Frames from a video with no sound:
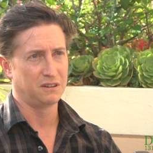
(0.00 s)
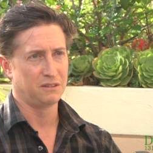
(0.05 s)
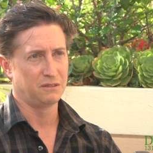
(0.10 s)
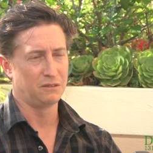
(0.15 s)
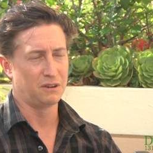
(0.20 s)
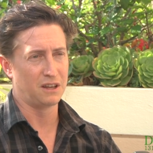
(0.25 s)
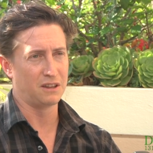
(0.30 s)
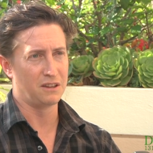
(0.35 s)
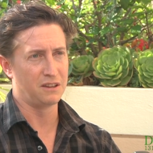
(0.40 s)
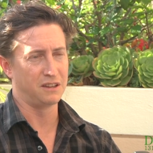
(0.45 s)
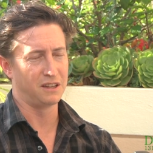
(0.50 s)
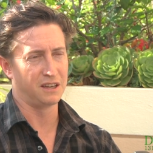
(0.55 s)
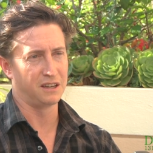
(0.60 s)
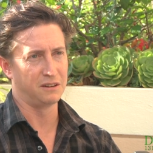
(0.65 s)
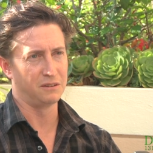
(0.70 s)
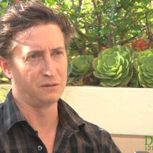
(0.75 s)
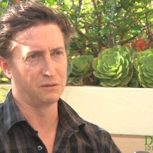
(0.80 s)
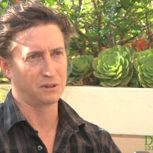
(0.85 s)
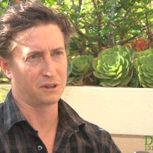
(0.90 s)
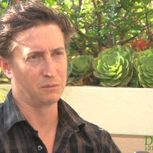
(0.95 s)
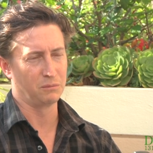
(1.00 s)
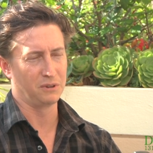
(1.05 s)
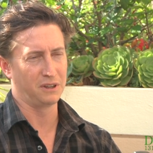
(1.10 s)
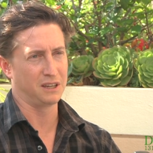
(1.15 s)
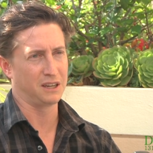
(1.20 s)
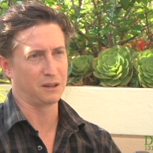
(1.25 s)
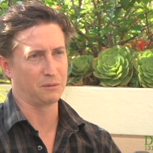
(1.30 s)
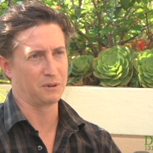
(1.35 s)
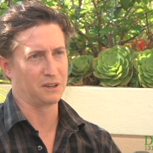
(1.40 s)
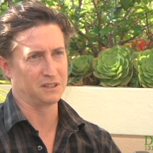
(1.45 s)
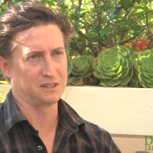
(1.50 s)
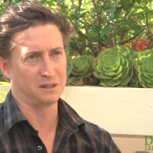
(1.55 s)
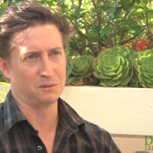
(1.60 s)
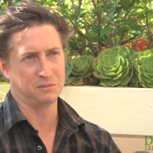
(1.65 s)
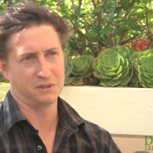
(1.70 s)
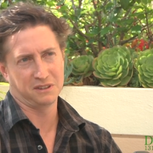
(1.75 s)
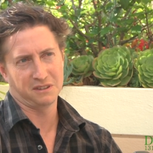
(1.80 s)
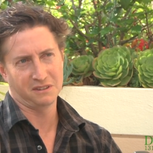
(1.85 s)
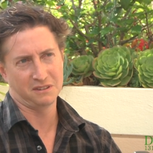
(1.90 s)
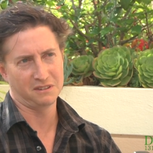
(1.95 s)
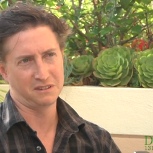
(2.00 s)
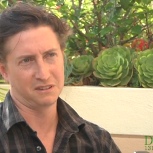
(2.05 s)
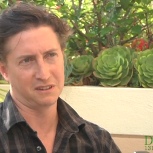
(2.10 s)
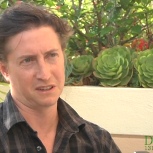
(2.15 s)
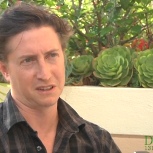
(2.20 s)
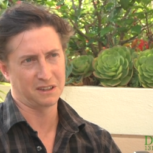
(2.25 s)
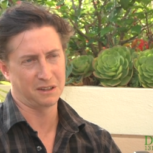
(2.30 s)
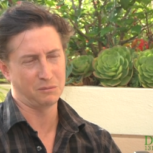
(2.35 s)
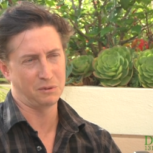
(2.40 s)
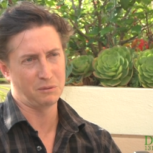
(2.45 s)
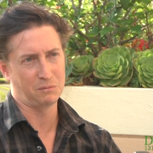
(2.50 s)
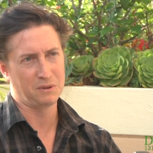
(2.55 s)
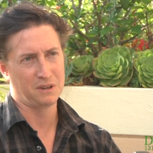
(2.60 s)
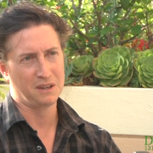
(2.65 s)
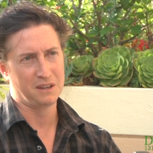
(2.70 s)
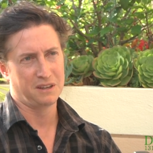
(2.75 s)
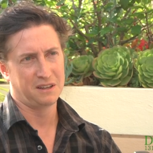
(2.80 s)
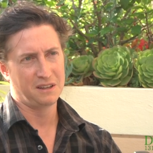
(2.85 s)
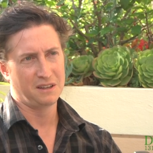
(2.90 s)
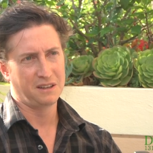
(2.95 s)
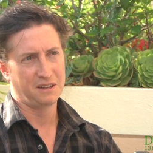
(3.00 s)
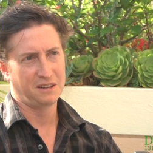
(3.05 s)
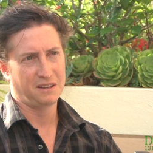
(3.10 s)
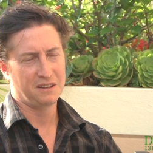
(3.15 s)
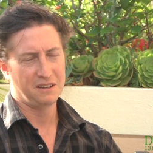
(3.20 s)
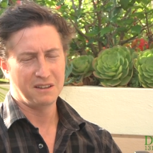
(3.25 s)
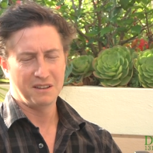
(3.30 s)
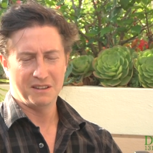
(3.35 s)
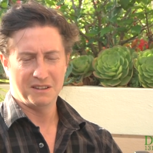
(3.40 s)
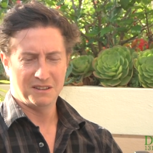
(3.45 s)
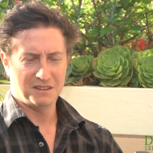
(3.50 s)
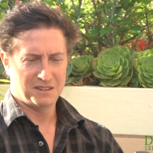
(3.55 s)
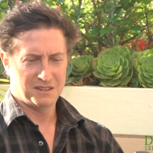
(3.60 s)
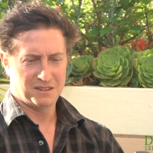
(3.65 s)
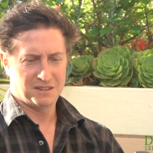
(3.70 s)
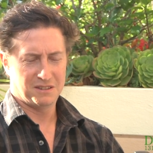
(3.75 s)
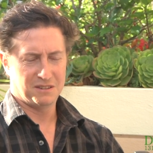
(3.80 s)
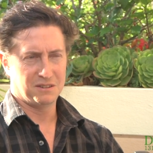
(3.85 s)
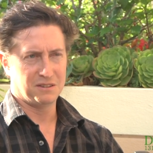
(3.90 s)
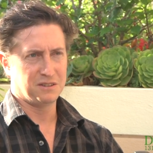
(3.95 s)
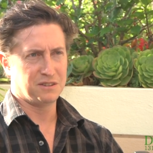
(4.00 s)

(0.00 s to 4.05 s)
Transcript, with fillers: right. rather than complaining about something. Yeah, like it was an unknown guy, it would be like the best movie